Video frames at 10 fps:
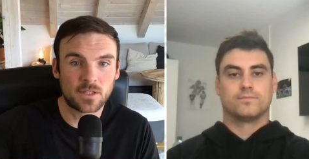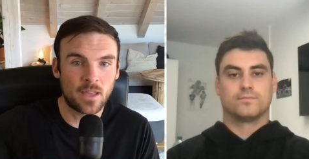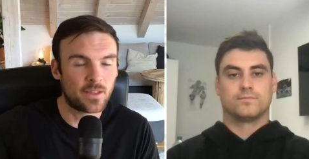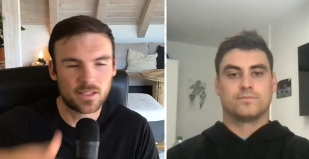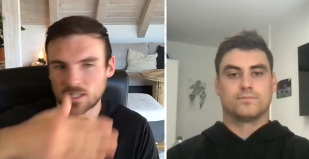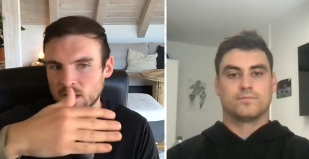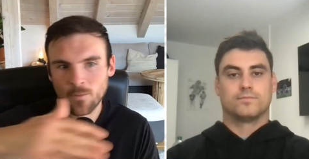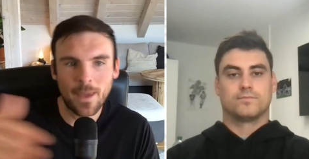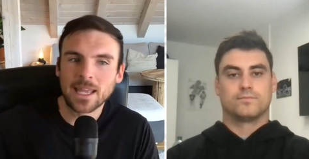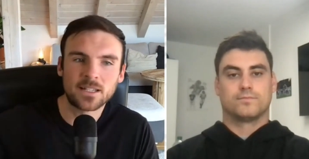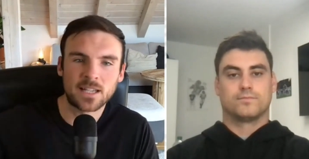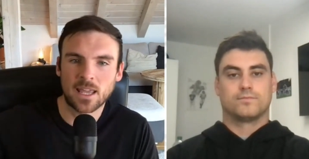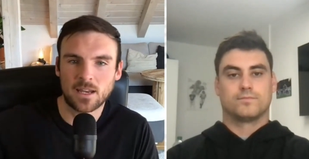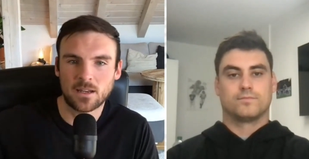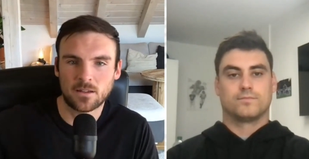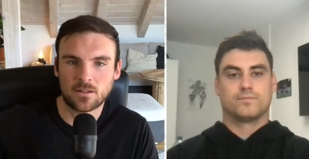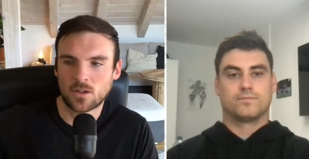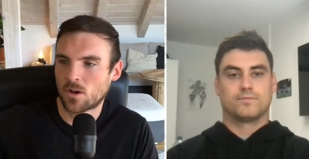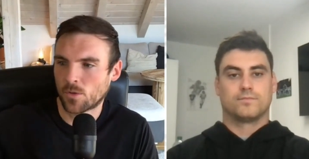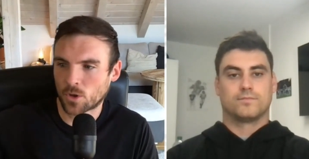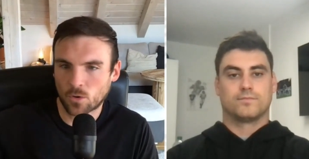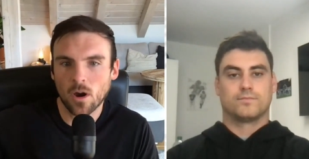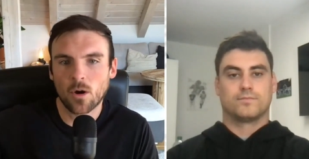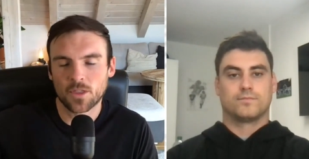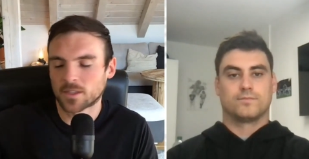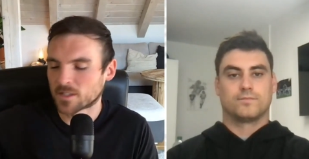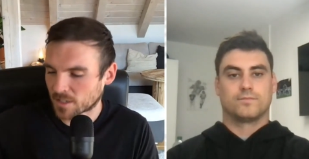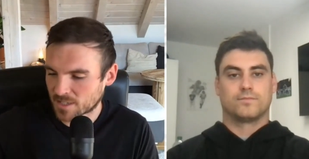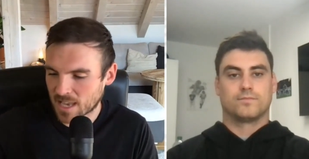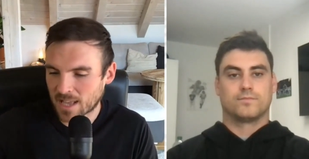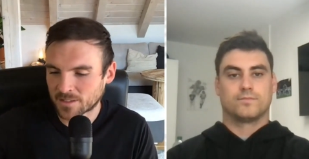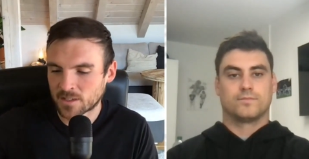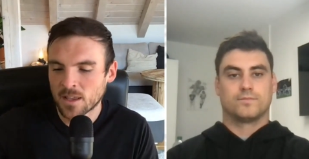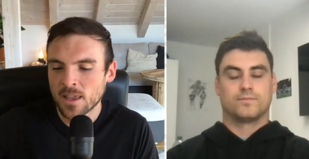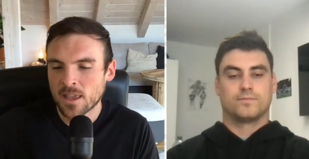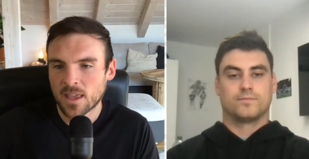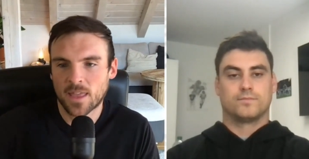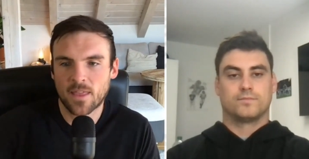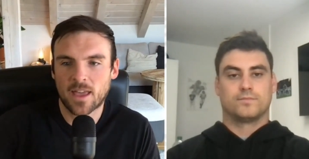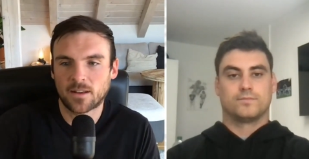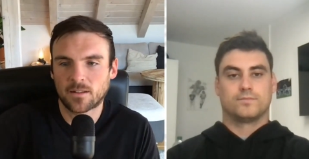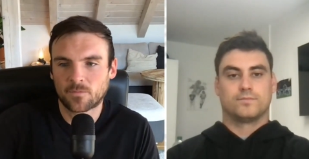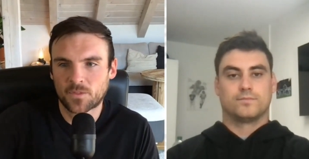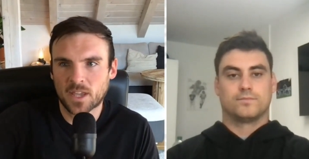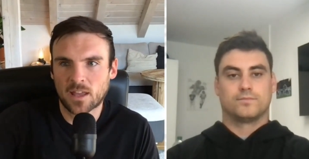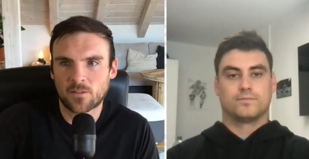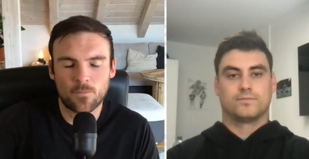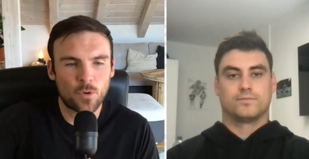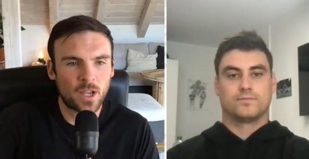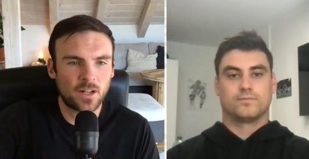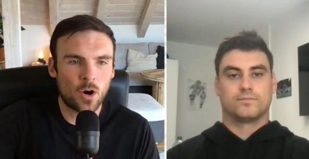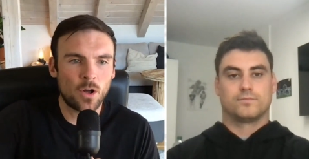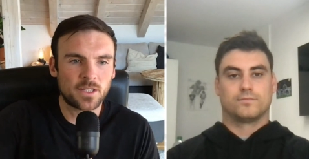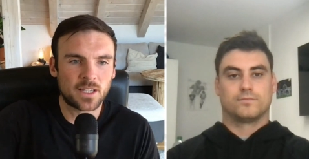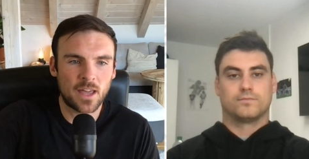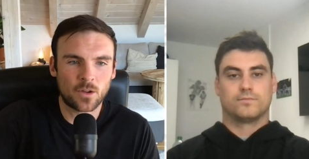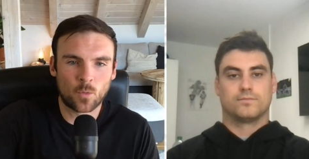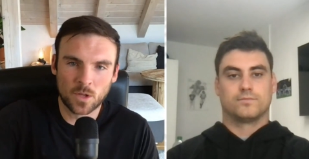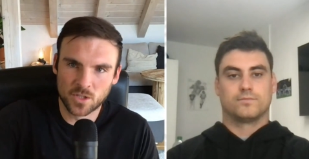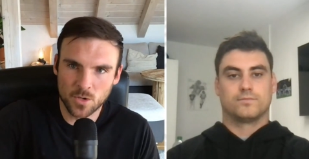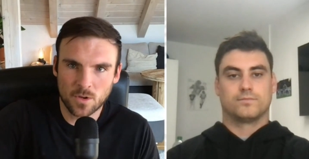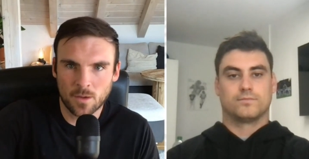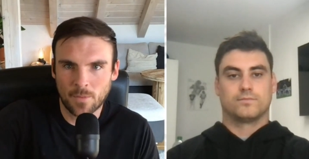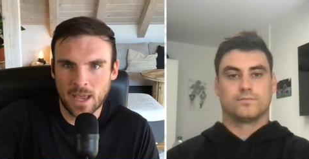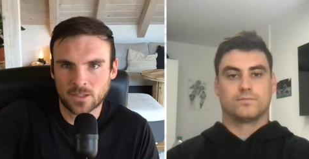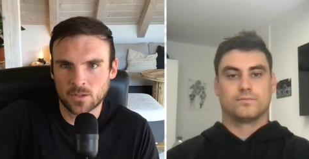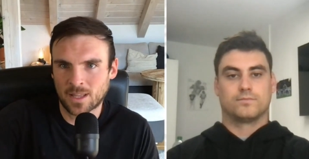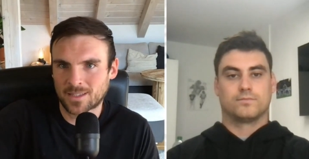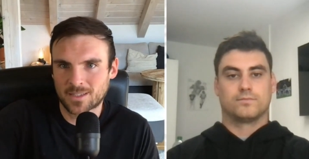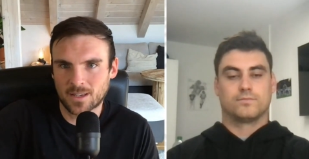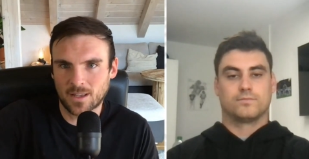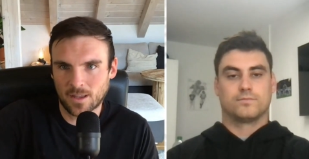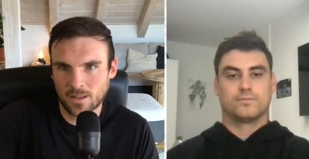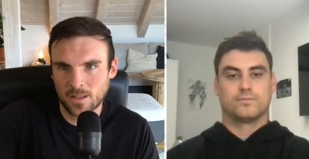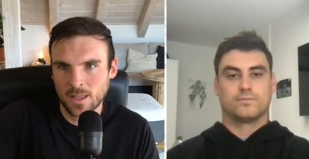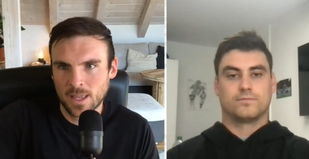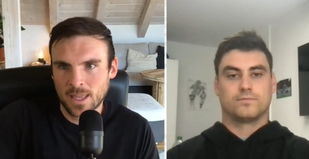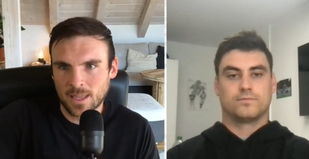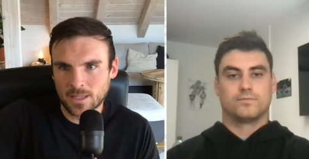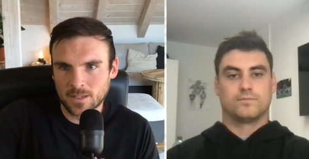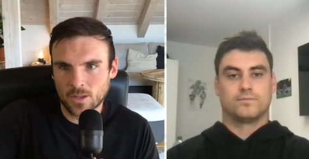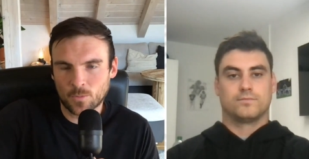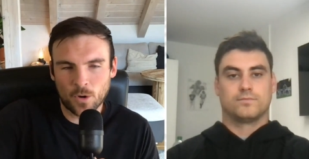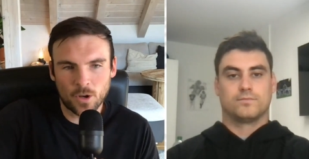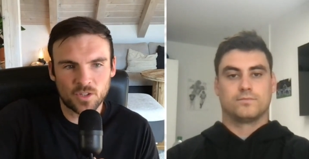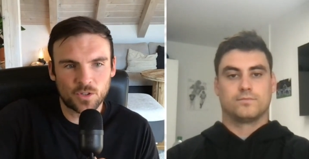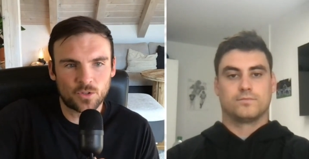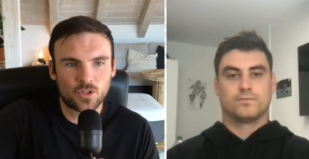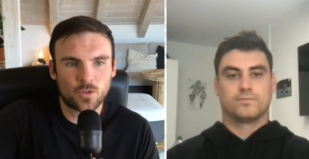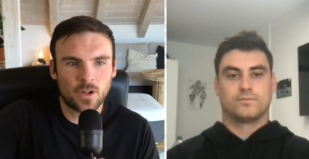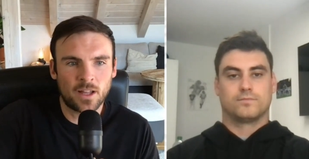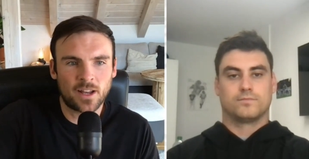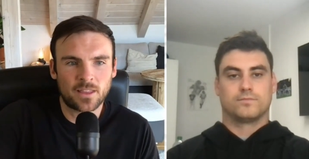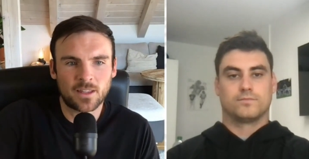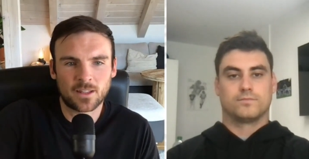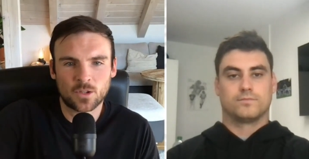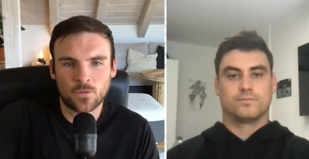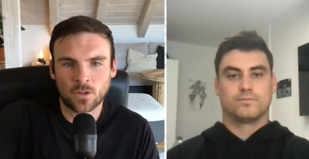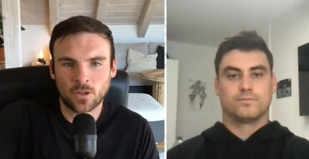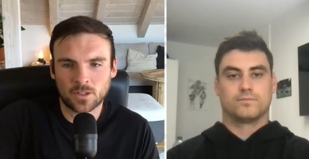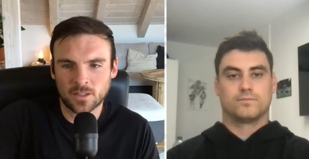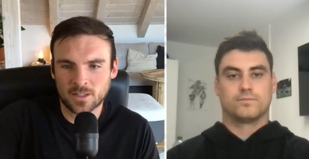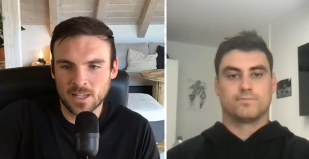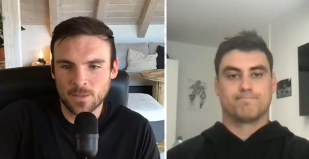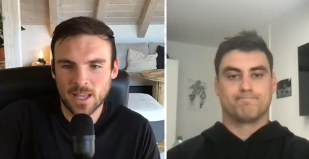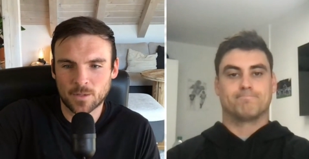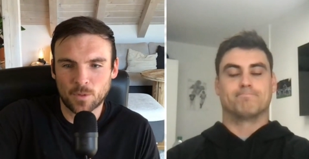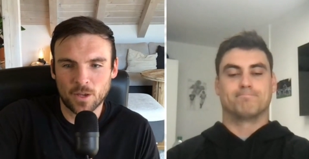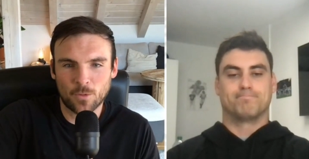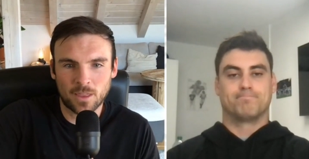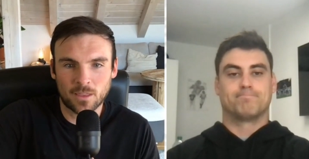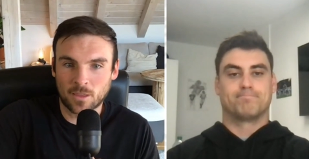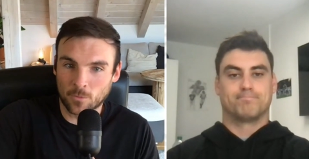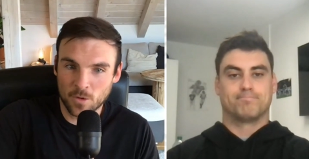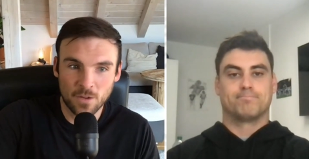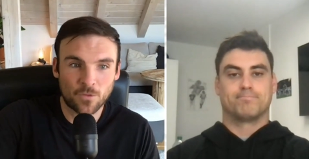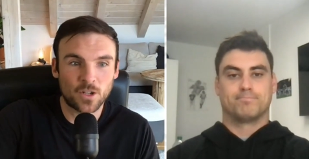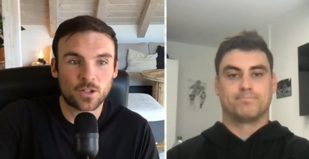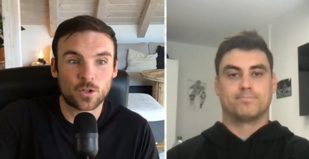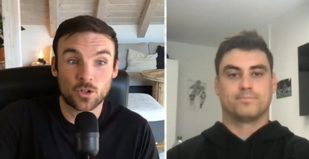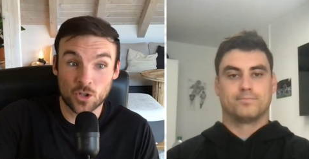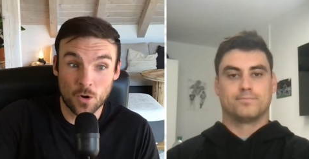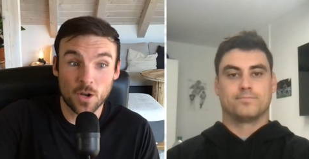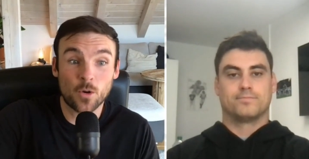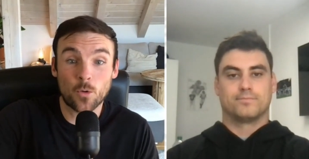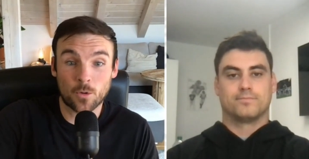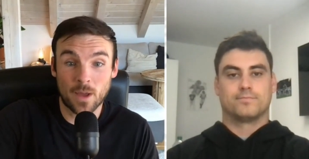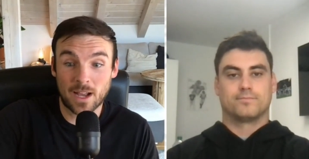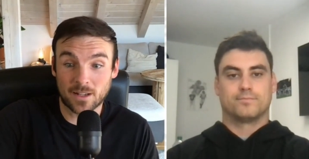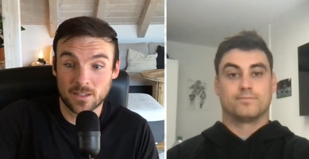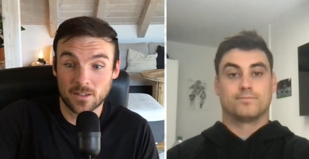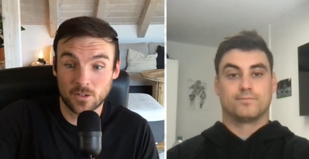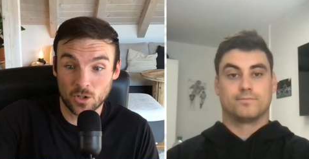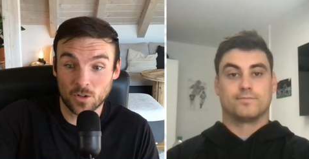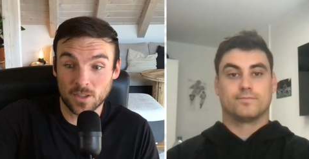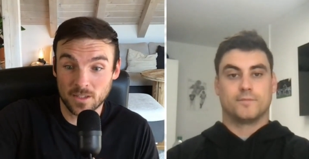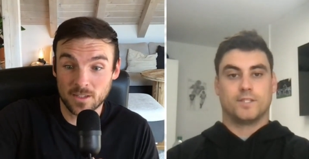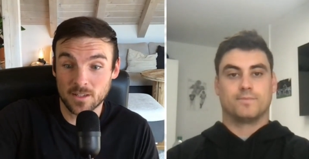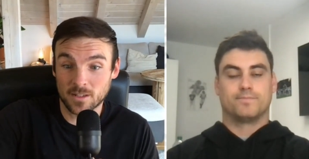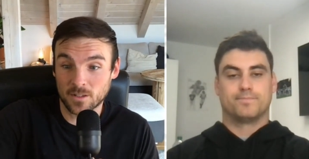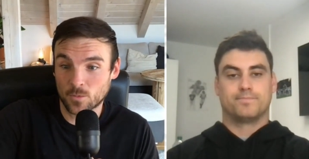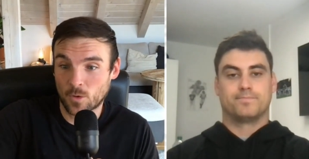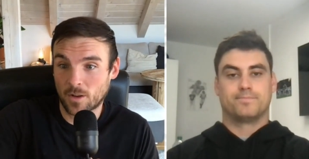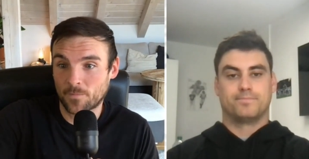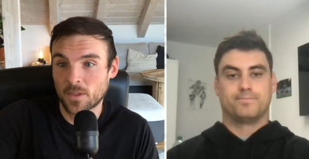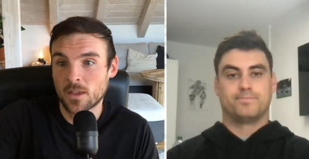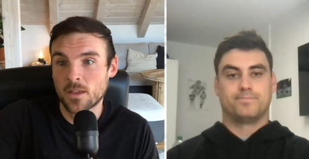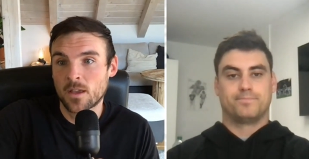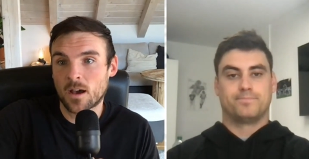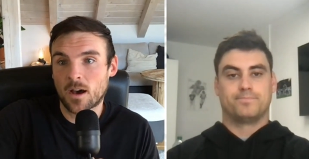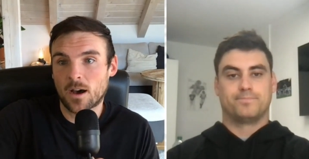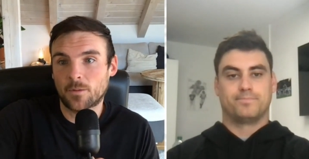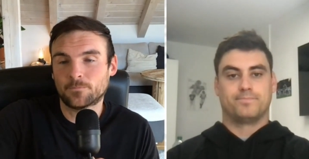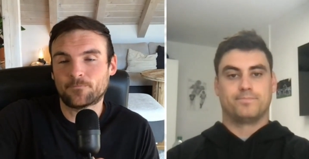Speaker 1: and then still maintaining you know the growth and the success and then kind of bringing it all together once you come back to that's uh that's another part of the surge storyline I think gets overlooked that the team had to play with three different starting quarterbacks during the season as well. Um,